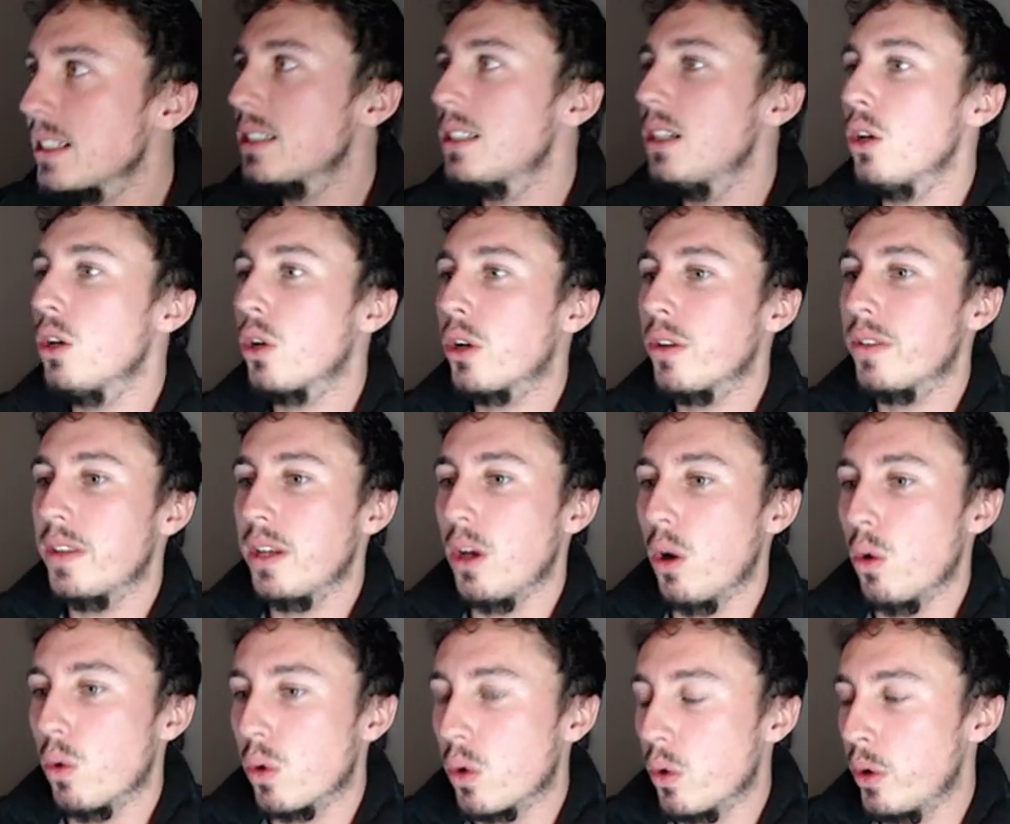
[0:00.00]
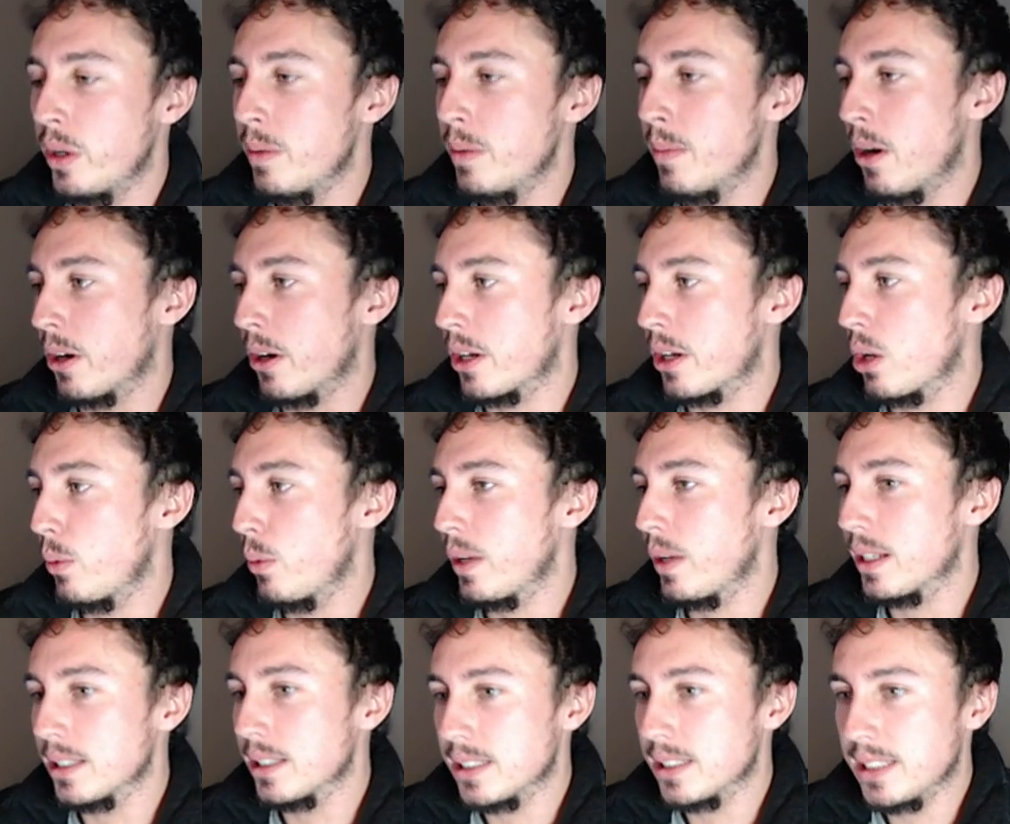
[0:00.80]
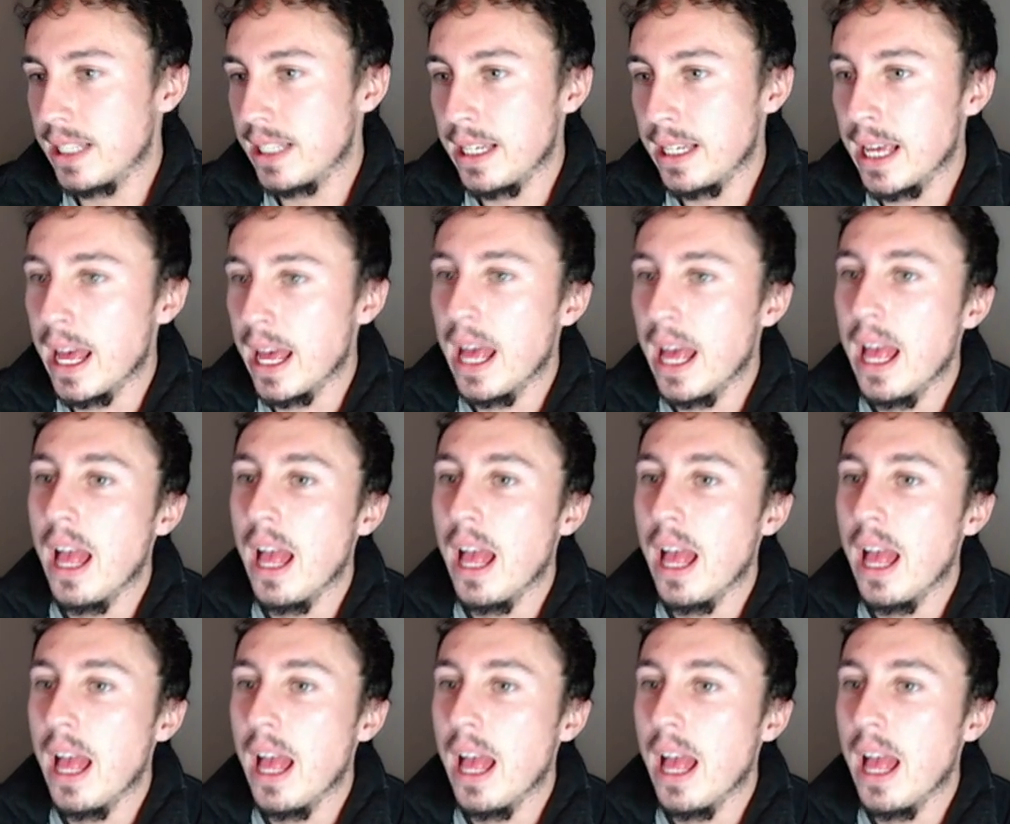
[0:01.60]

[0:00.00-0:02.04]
just look at the altcoin market. We can see